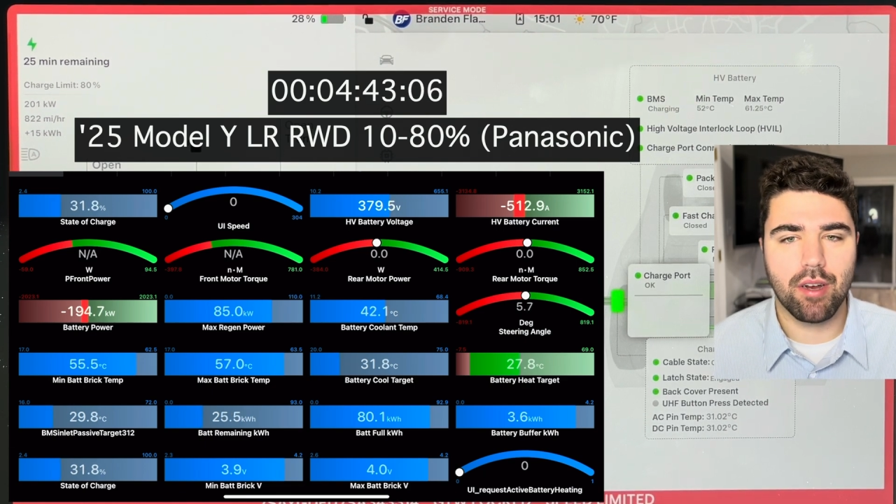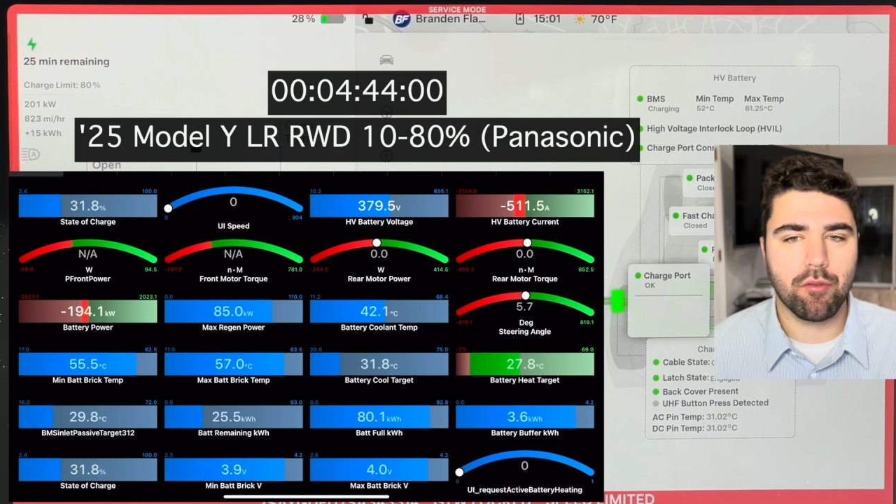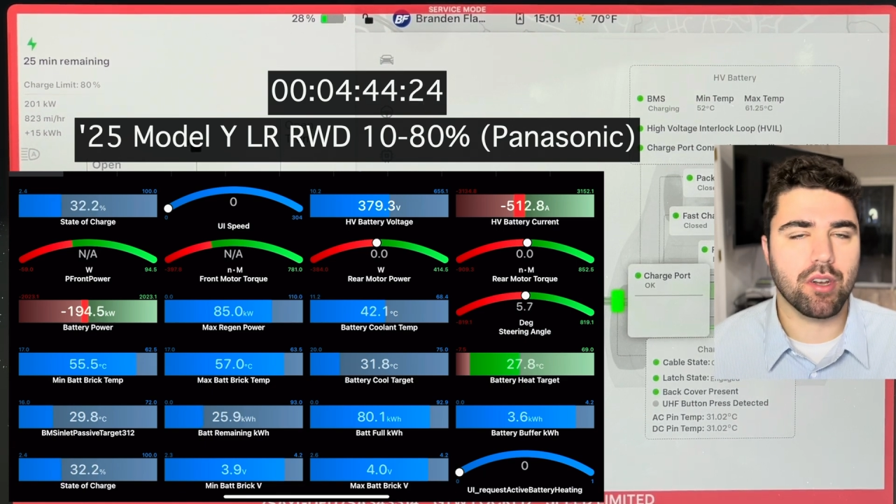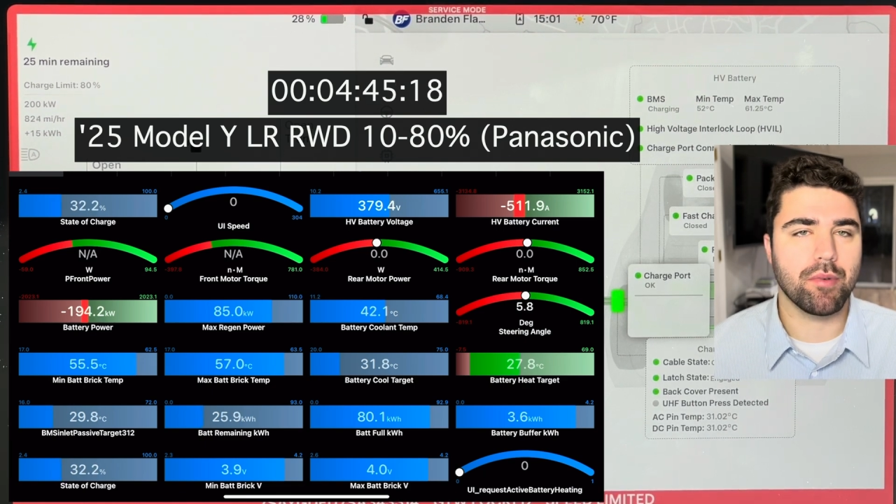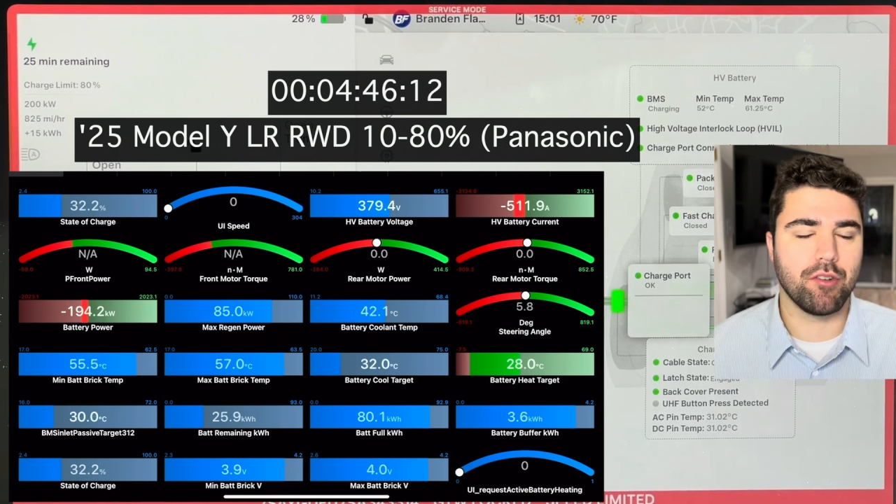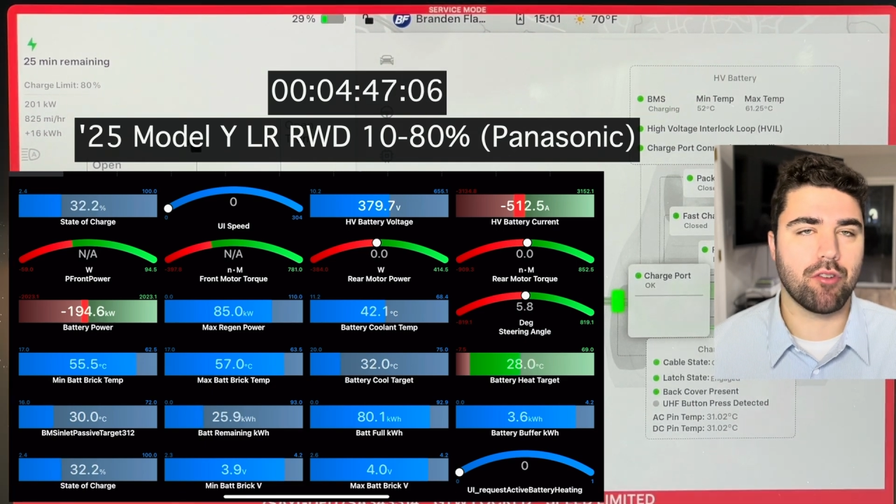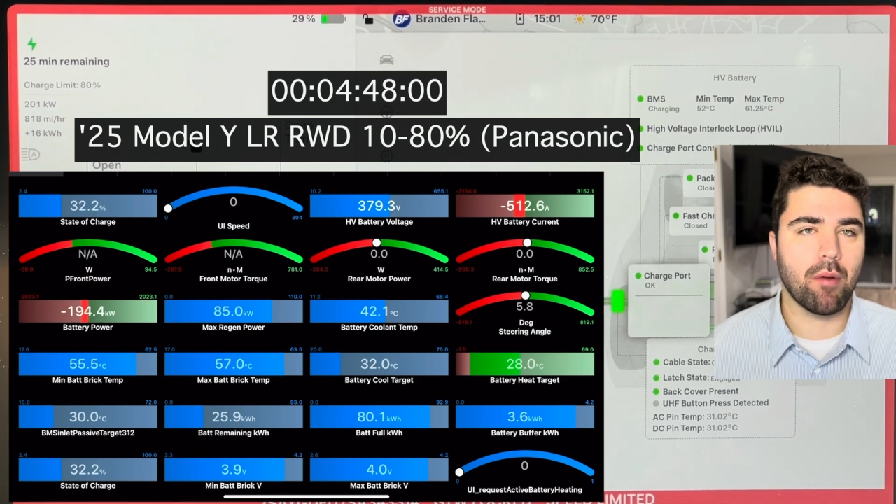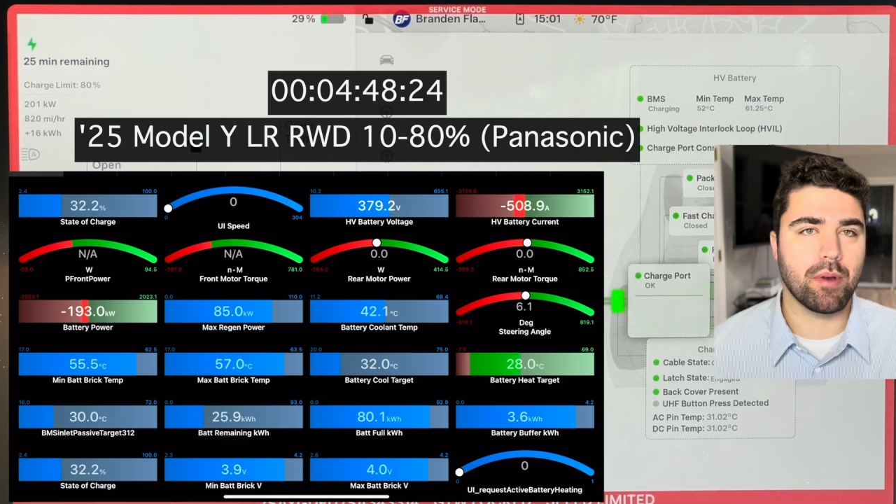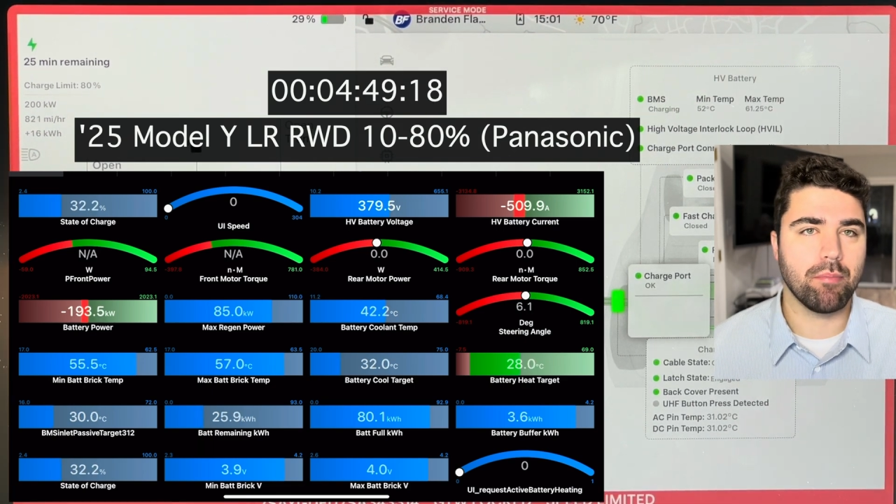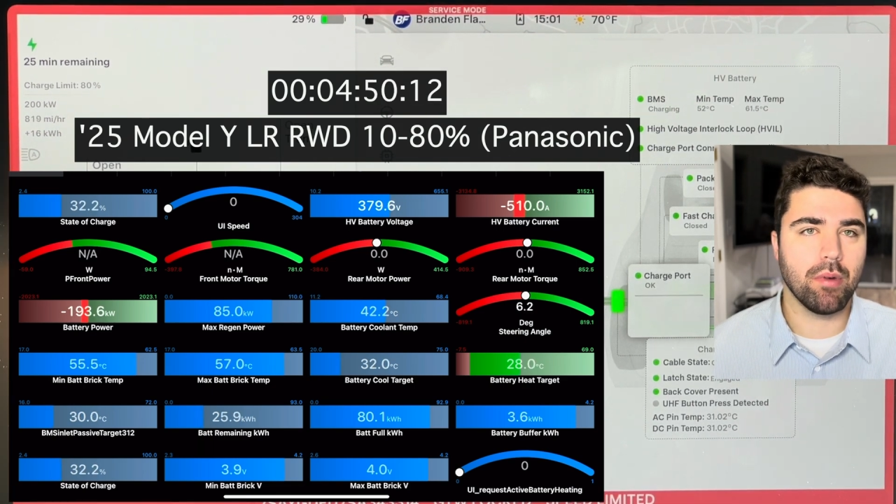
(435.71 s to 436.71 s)
we're going to be
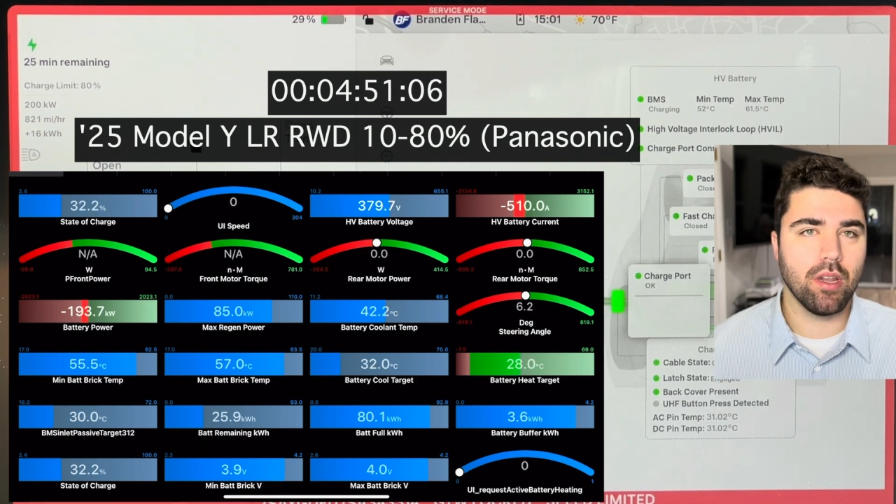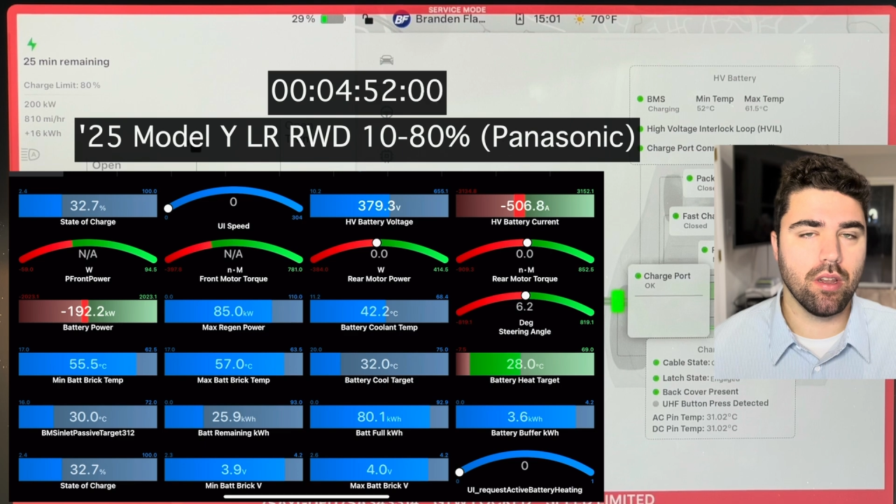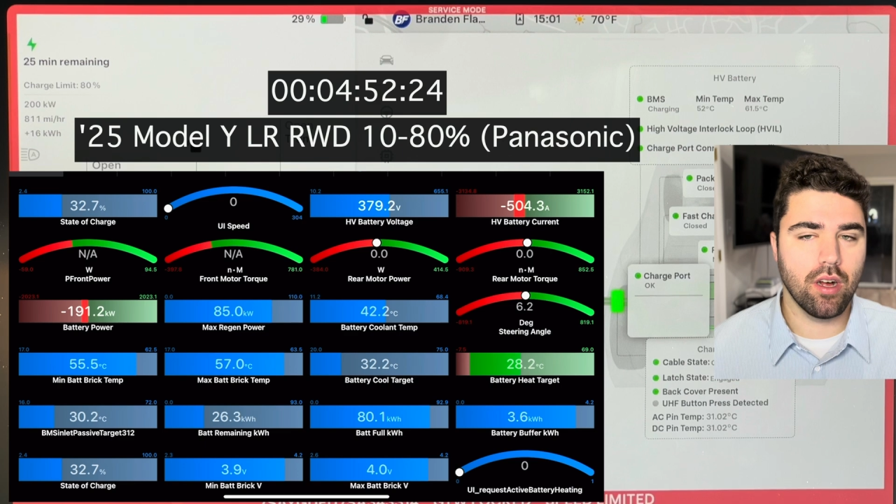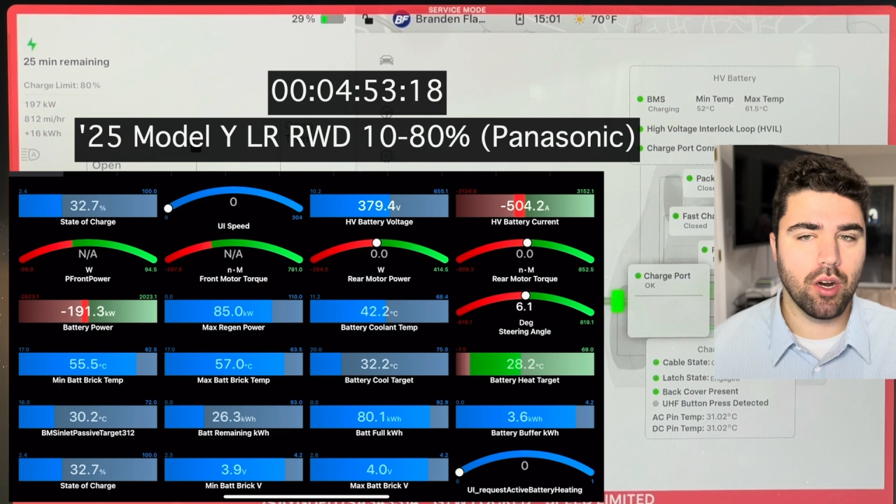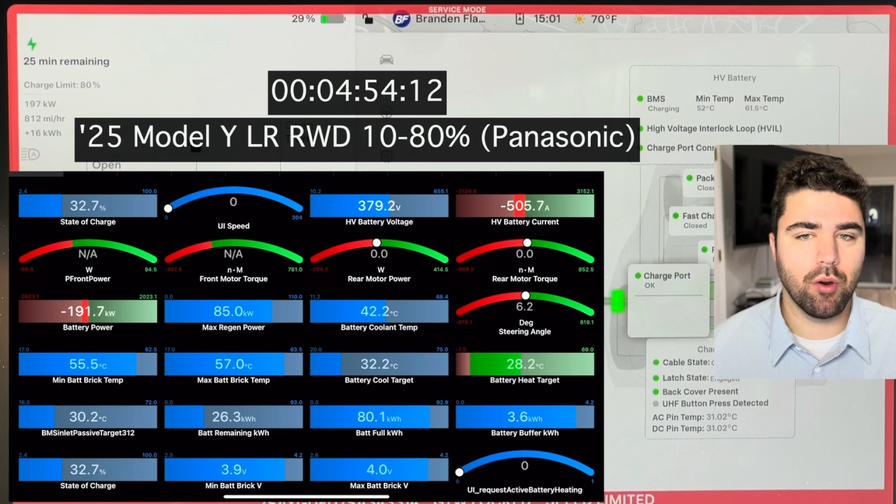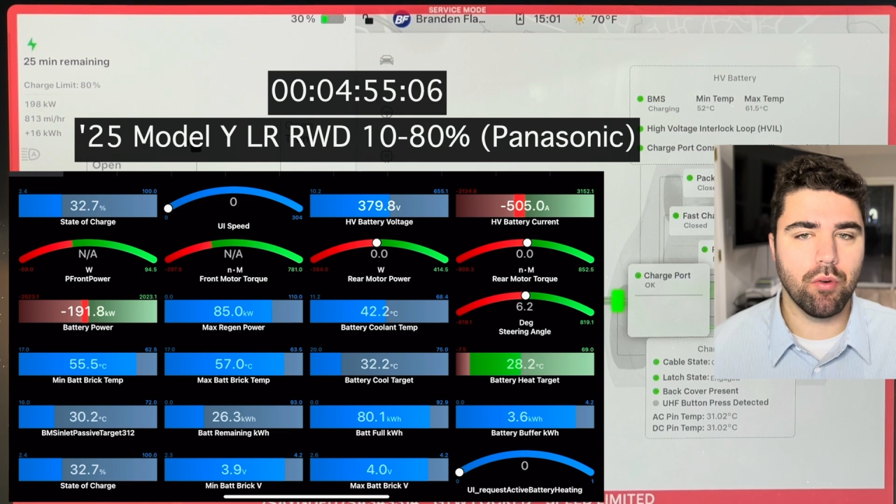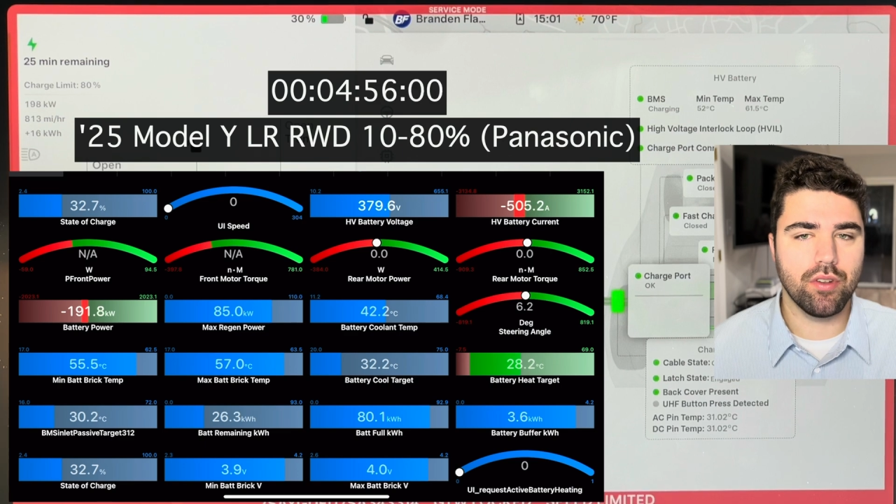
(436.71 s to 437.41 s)
dropping below